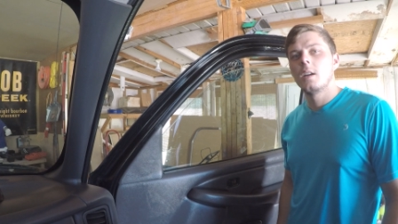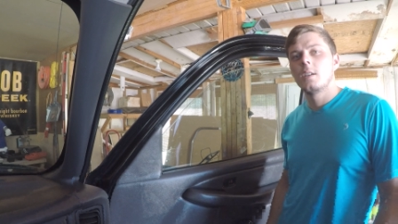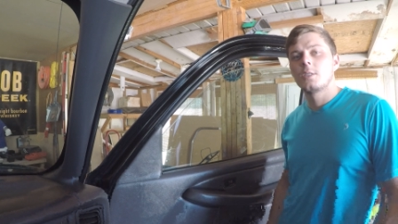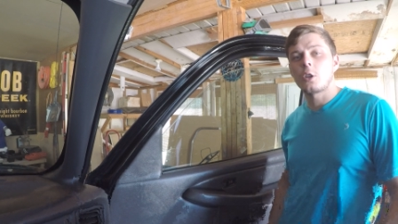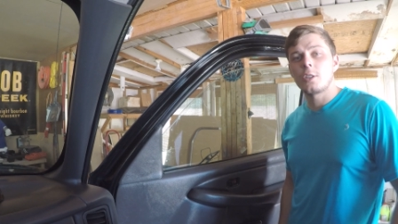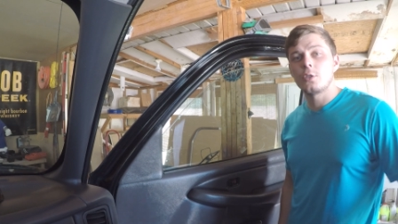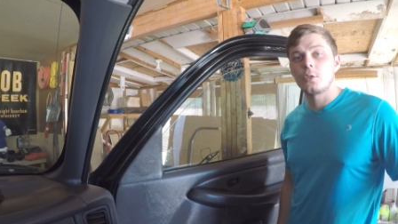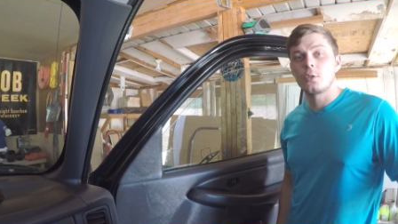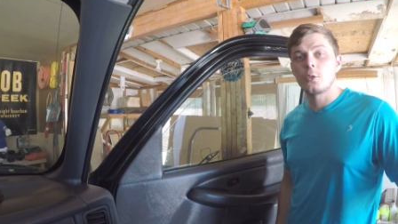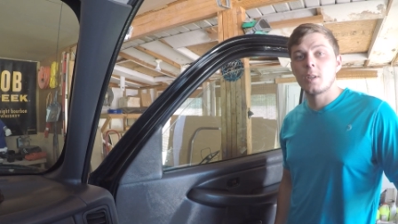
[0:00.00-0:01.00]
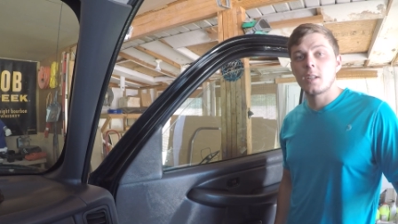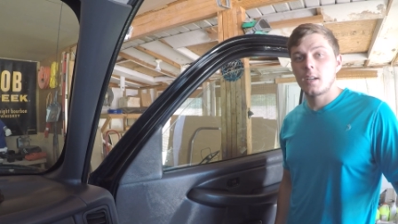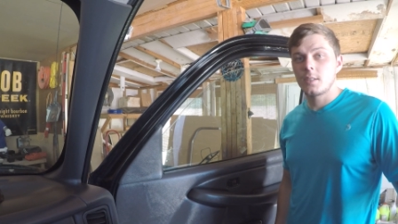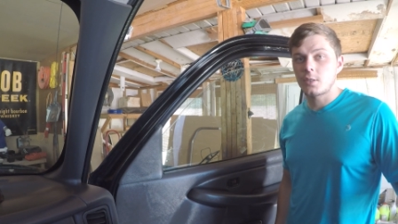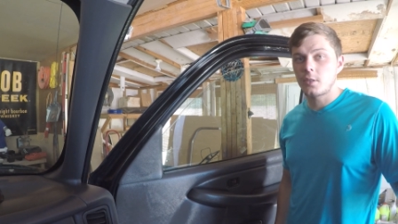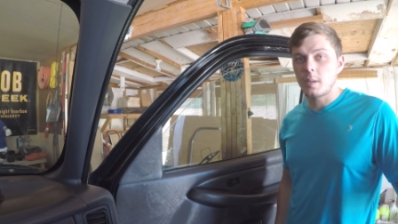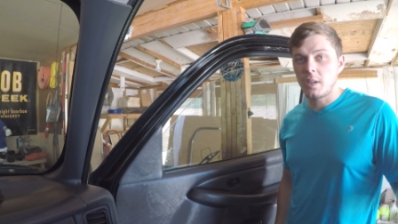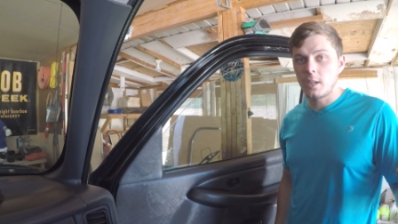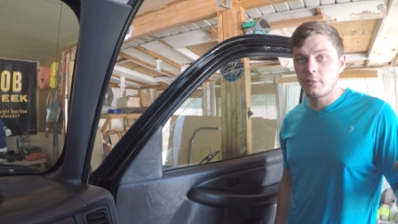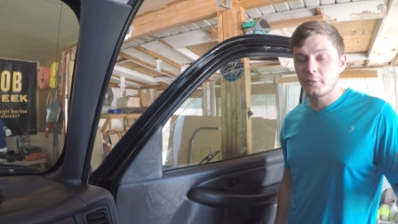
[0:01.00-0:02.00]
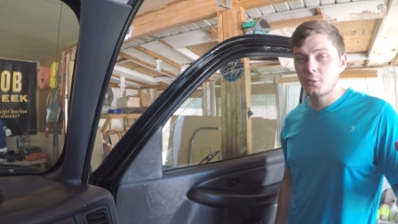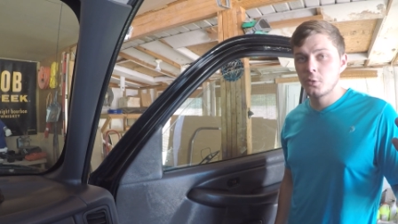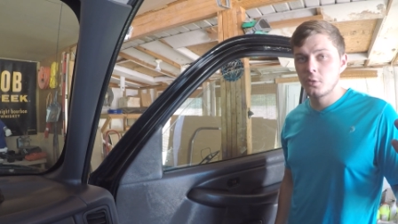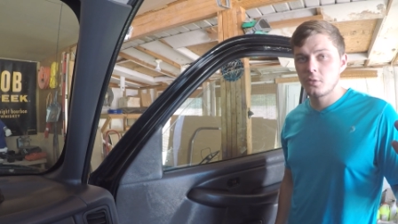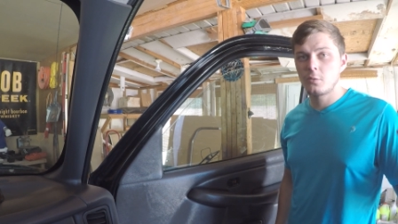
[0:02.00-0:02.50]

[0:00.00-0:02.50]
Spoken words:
So I use YouTube a lot. It's a great, powerful tool.